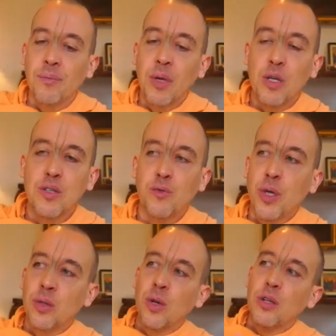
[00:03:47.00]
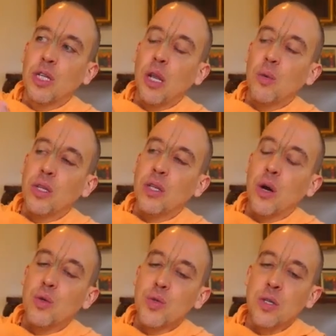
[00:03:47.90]
Because if we do not deal with
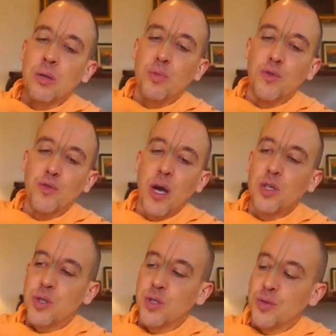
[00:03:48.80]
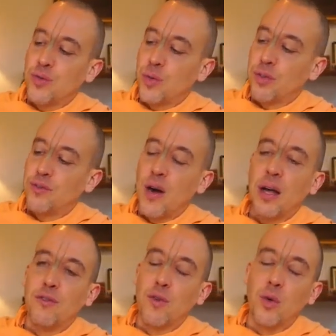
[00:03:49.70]
those imperfections for
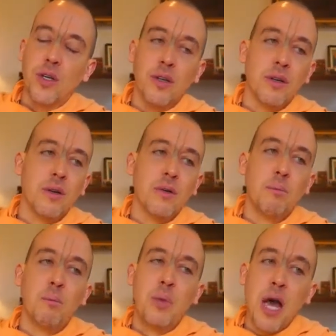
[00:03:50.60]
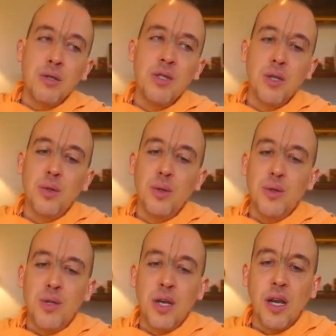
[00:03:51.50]
the Vyasti
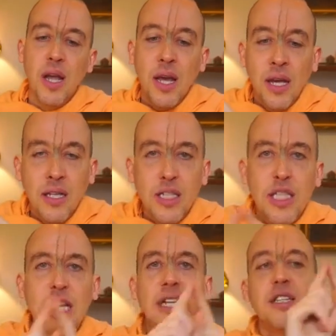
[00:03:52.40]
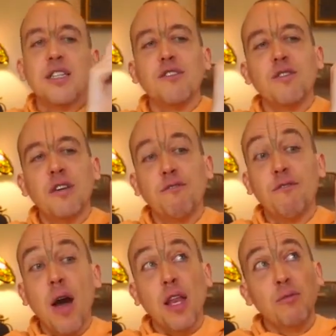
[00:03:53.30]
gurus, again, the dignity of the
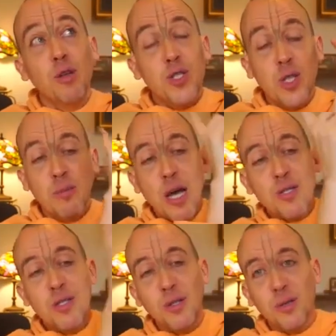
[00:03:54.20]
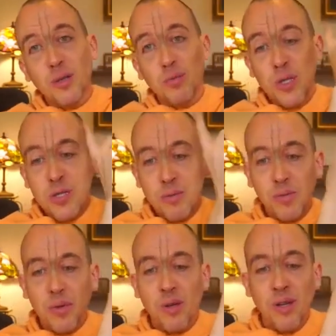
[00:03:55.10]
infallible Samasti guru
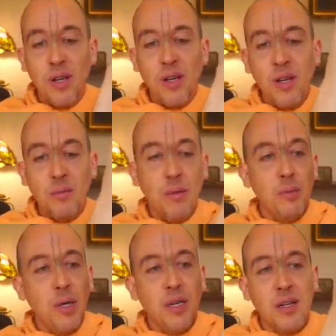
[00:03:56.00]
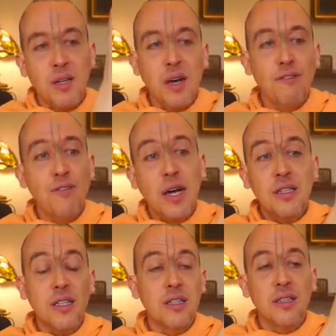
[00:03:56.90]
principle may be
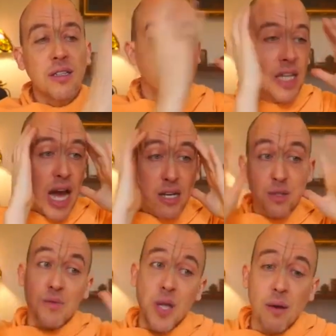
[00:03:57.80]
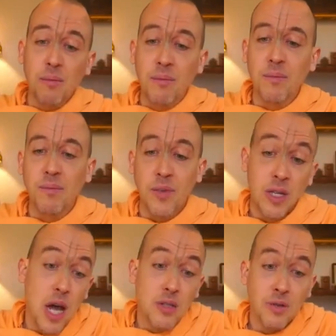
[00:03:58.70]
affected in the eyes of some, in
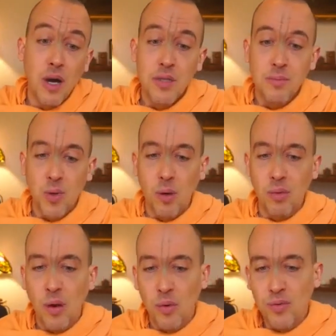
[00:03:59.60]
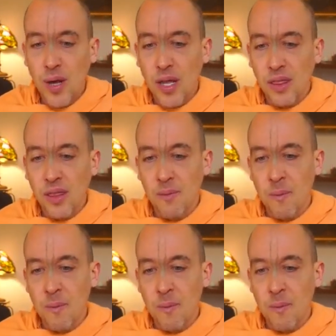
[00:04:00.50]
the eyes of us, probably, our faith.